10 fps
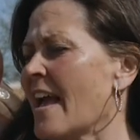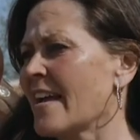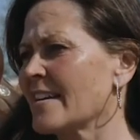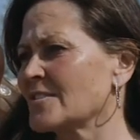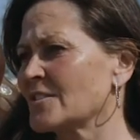
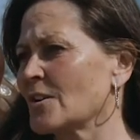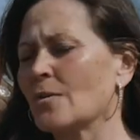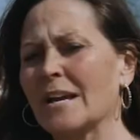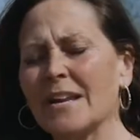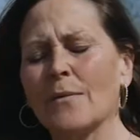And so
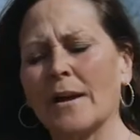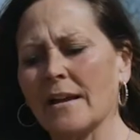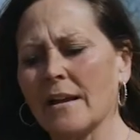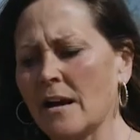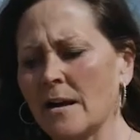
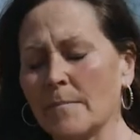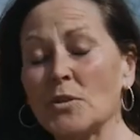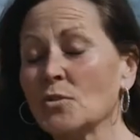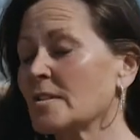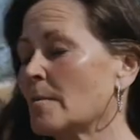anyway, um,
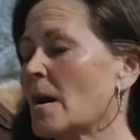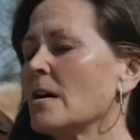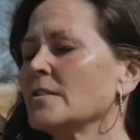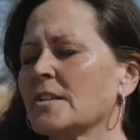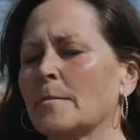used them
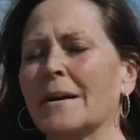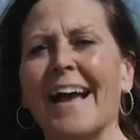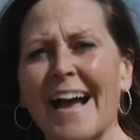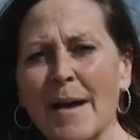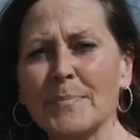all summer,
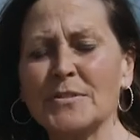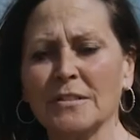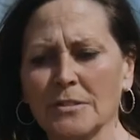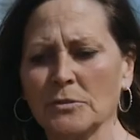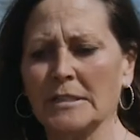
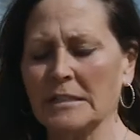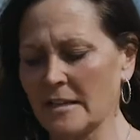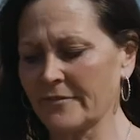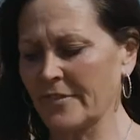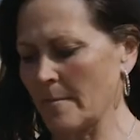absolutely
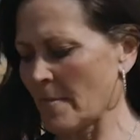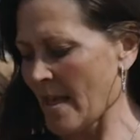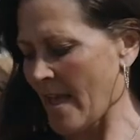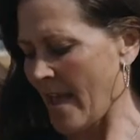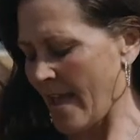loved them.
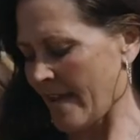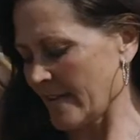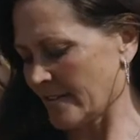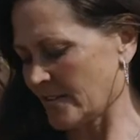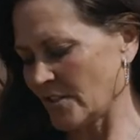
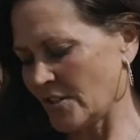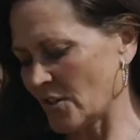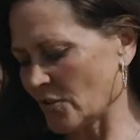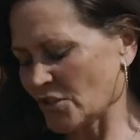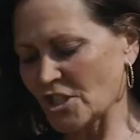And you
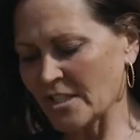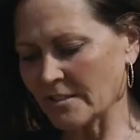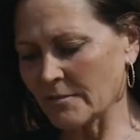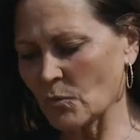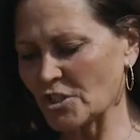know,
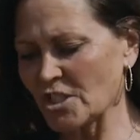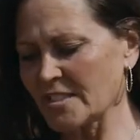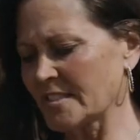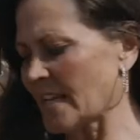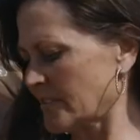she when she
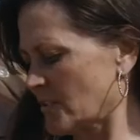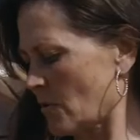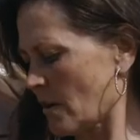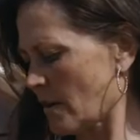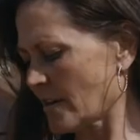sets so
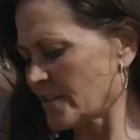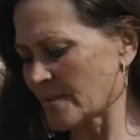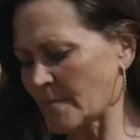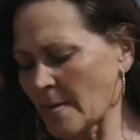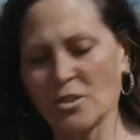hard,
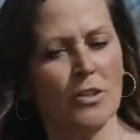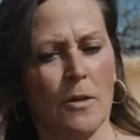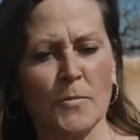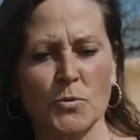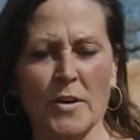sometimes she'll
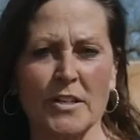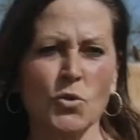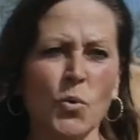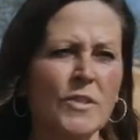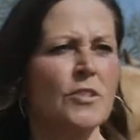almost want to
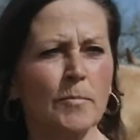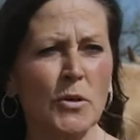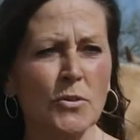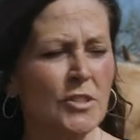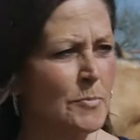twist her
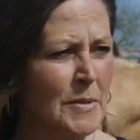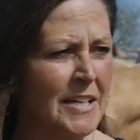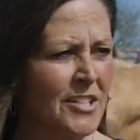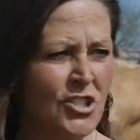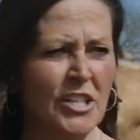boots
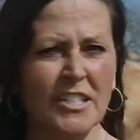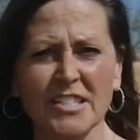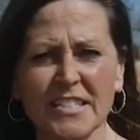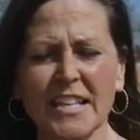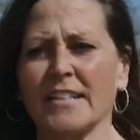because she
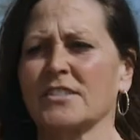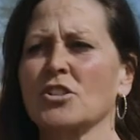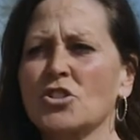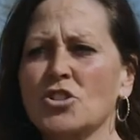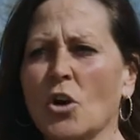sets
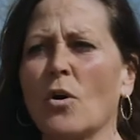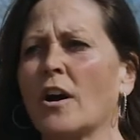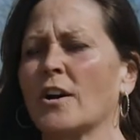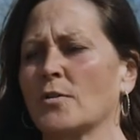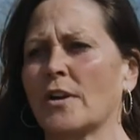so
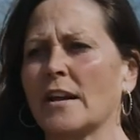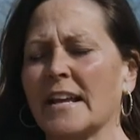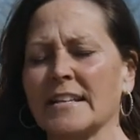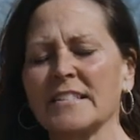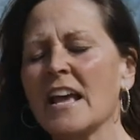hard with her hind
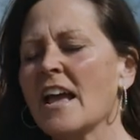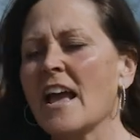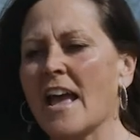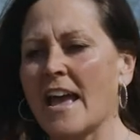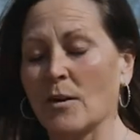legs.
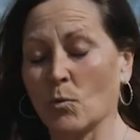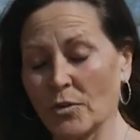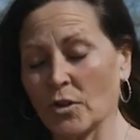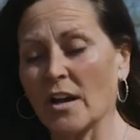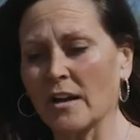And with
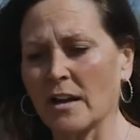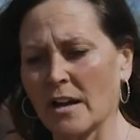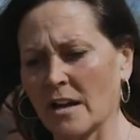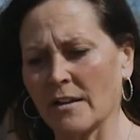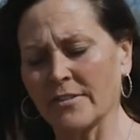her uh,